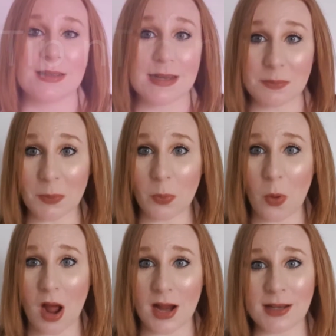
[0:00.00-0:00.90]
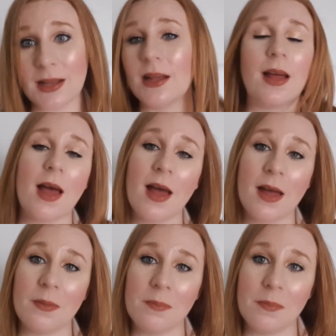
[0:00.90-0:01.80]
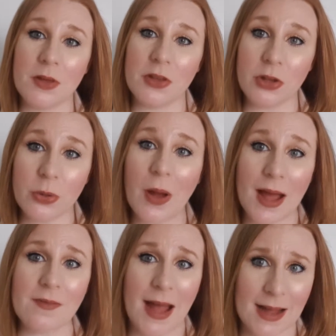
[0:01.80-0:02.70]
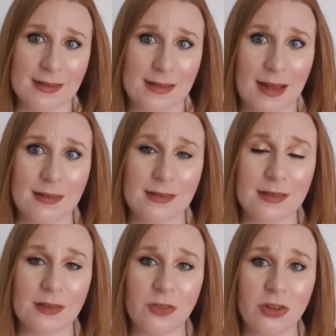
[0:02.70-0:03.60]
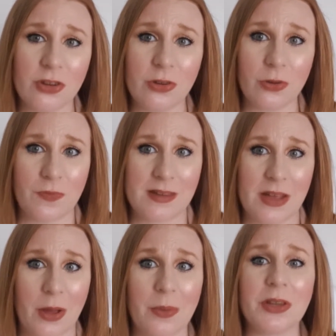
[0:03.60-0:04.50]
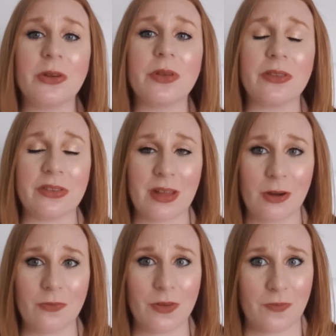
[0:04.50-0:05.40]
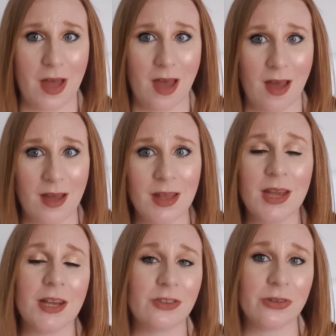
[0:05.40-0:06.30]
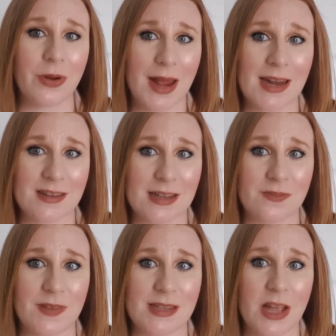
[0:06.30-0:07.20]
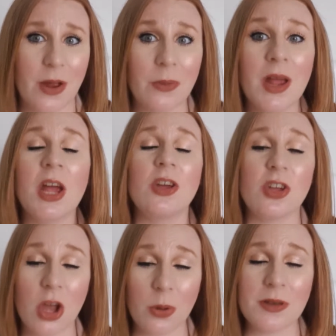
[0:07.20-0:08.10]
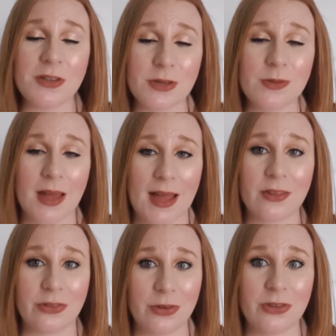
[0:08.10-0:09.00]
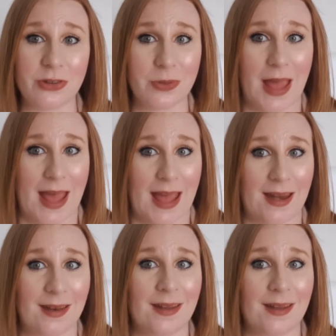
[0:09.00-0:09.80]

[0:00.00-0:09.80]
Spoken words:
Tip number 1, you have access to your physio and you can self-refer to your NHS physio. Go and do that as soon as you can.